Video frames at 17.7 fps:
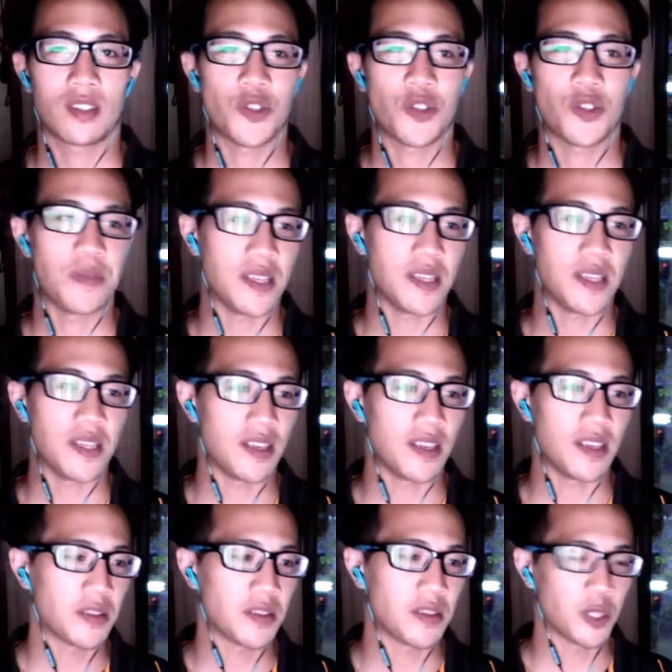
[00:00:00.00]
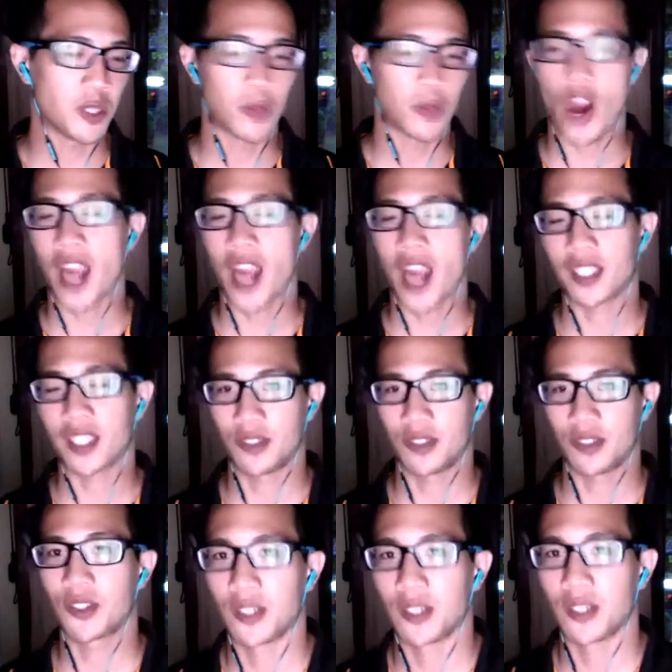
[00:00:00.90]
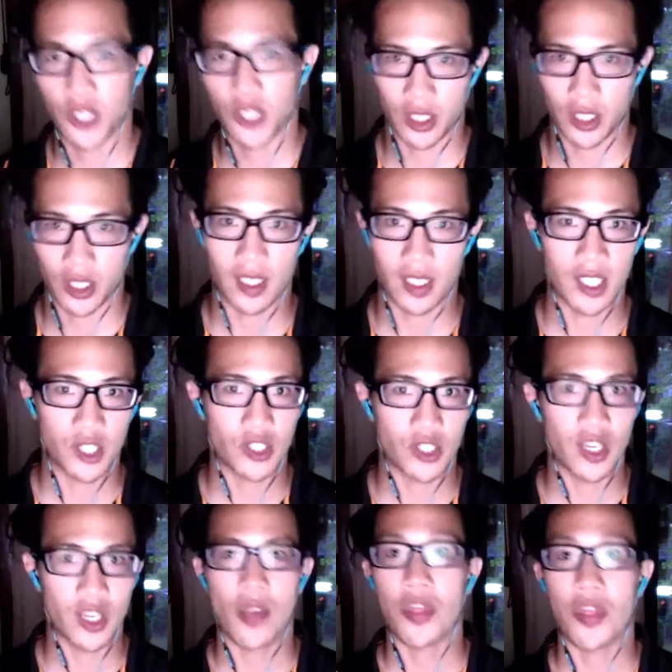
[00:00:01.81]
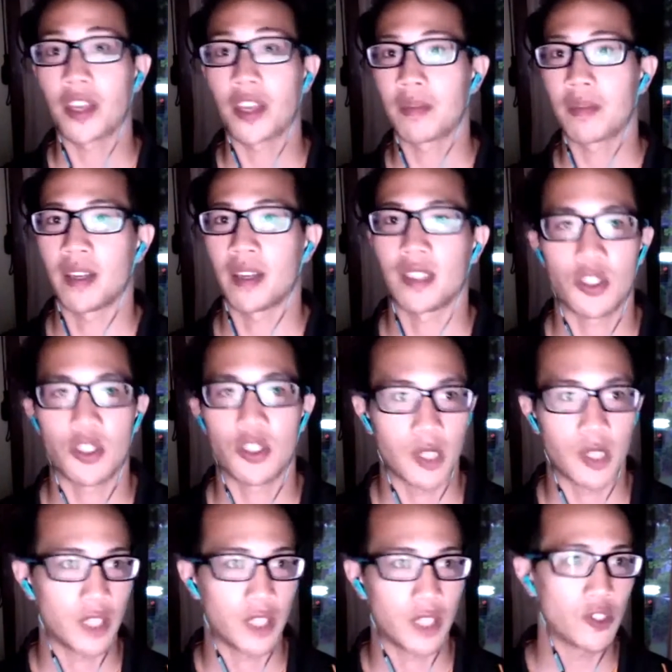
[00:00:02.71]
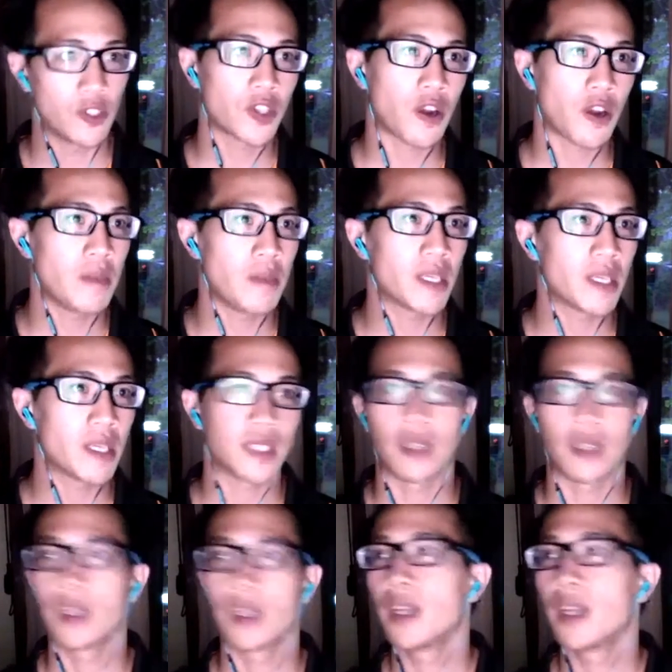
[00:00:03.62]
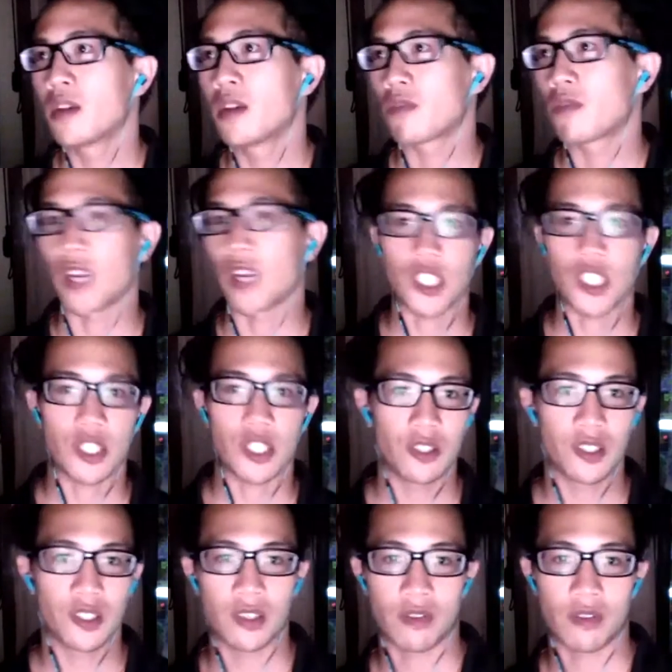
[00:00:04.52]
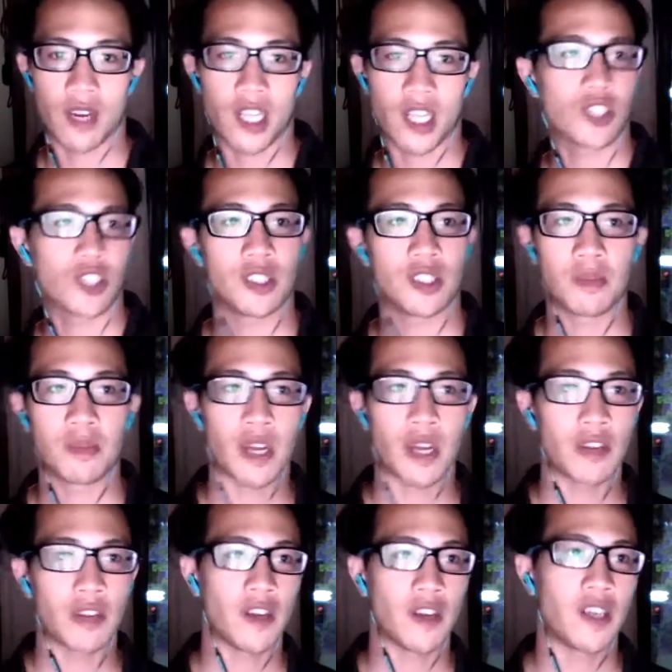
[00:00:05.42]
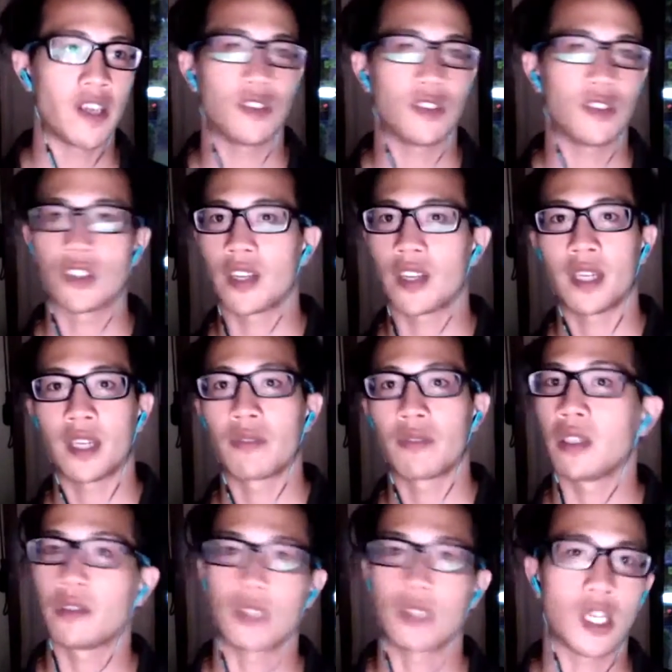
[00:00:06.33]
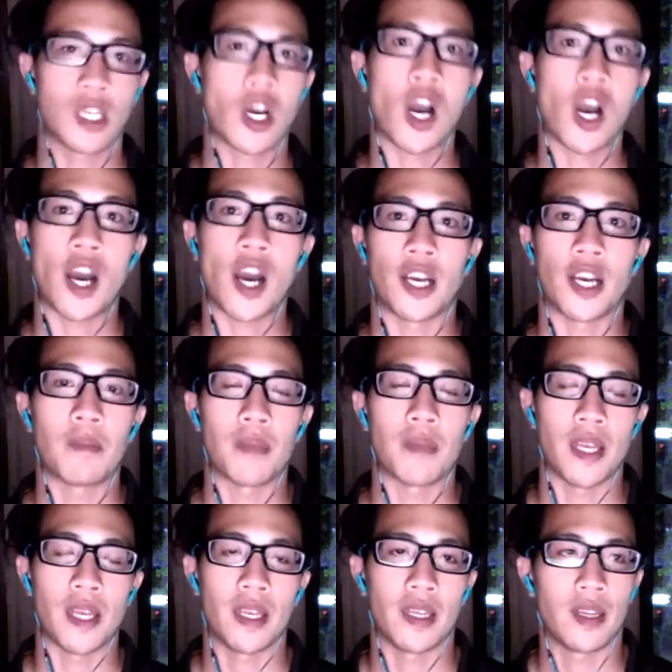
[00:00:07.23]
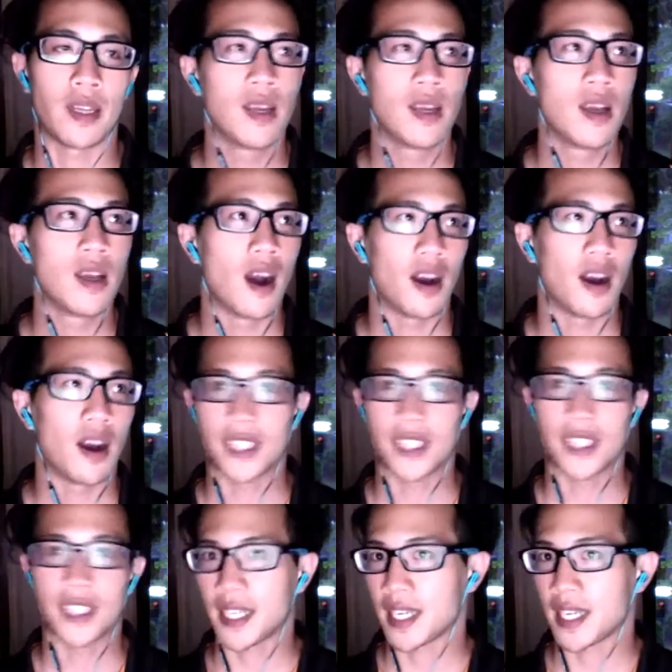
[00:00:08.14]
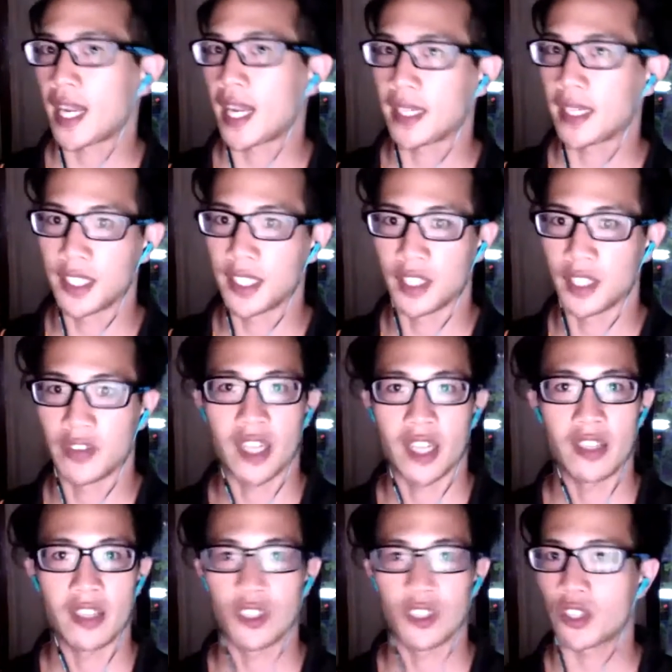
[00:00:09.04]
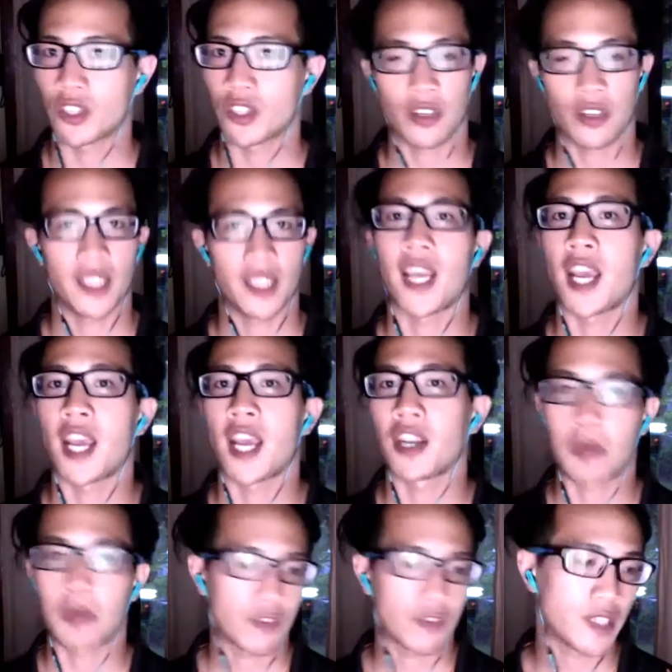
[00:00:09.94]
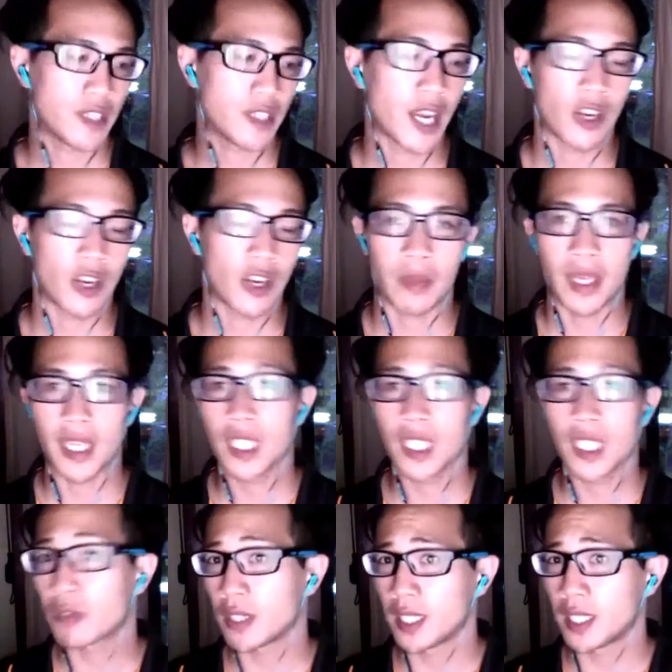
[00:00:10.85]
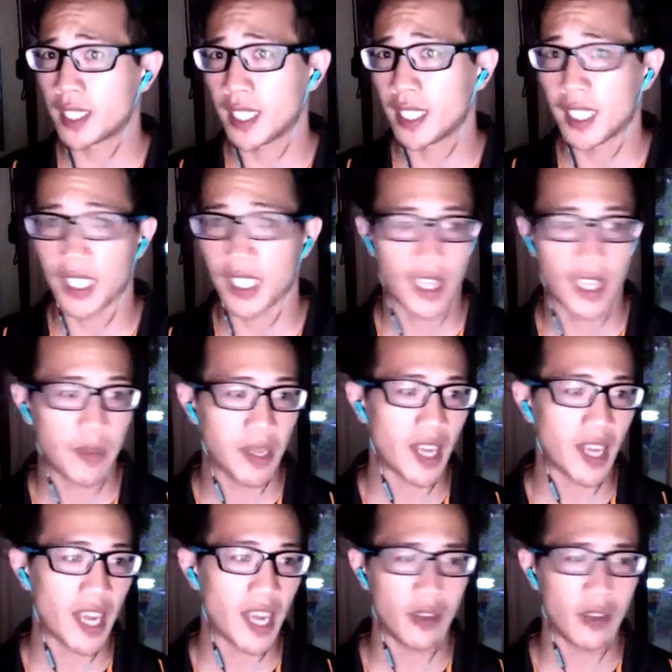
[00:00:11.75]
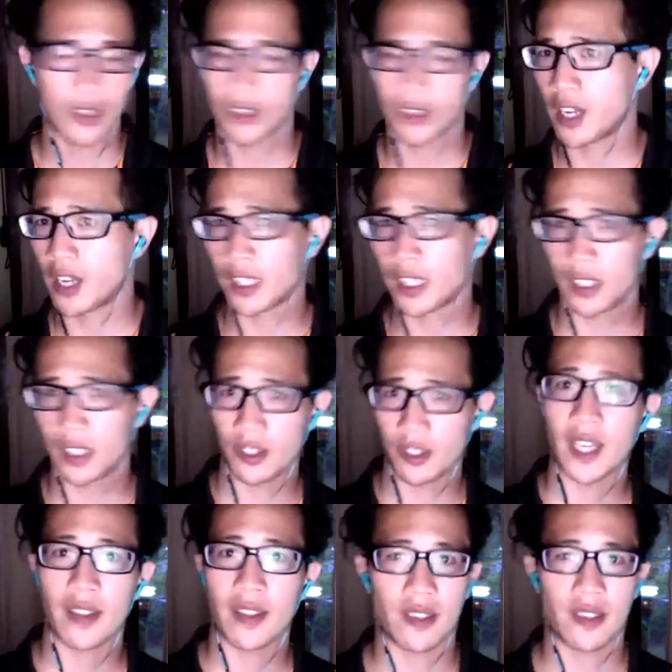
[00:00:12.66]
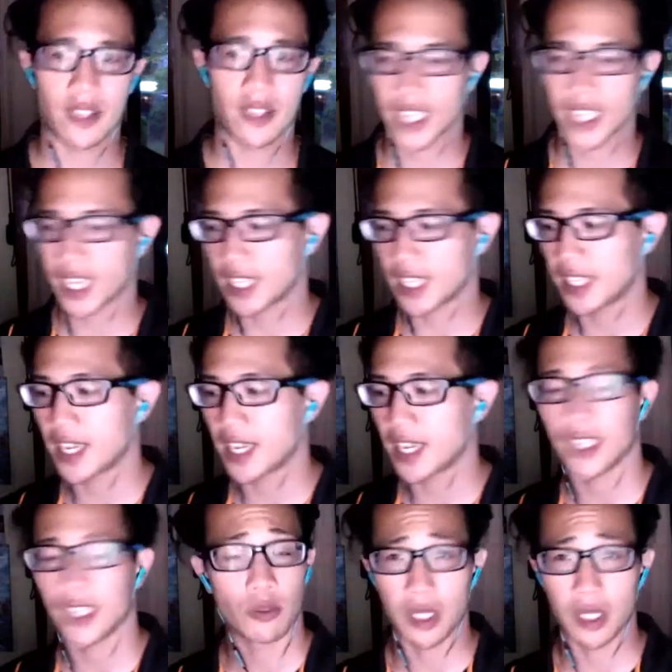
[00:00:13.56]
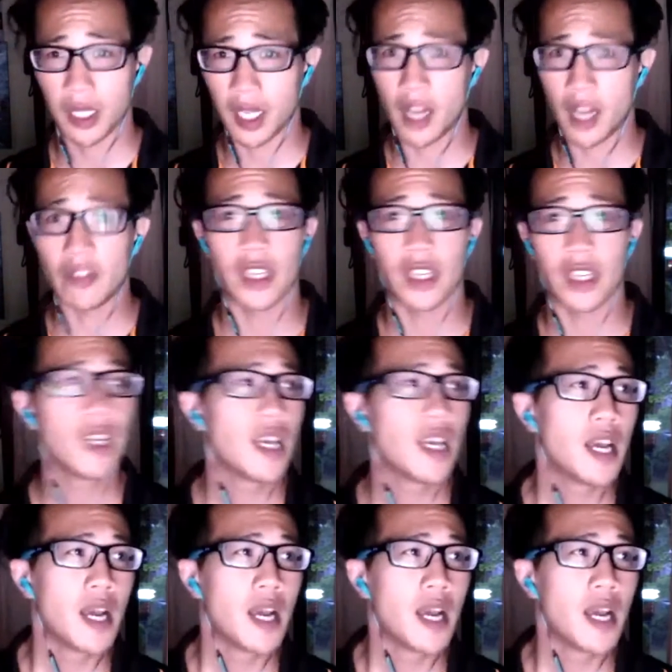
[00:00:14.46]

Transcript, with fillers: to be the most practical solution is to not think about it too much. If you start mixing ratios, directions, modifiers, and you start getting really, really caught up in all the technicalities of it, and you just start looking at diagram after diagram, it gets really tedious. I mean, I know there are a lot of dudes out there, the techie guys, who really love it,